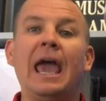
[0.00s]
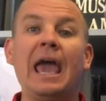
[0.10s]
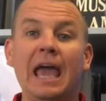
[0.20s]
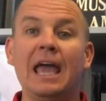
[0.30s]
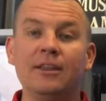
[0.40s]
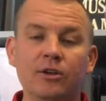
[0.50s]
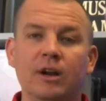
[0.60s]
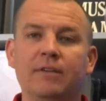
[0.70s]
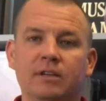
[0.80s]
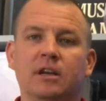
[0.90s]
and you don't
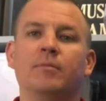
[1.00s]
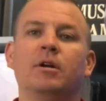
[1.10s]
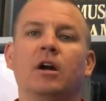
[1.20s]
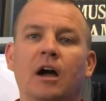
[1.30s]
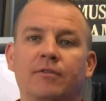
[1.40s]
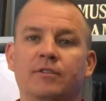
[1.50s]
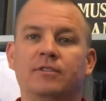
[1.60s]
have to come in our office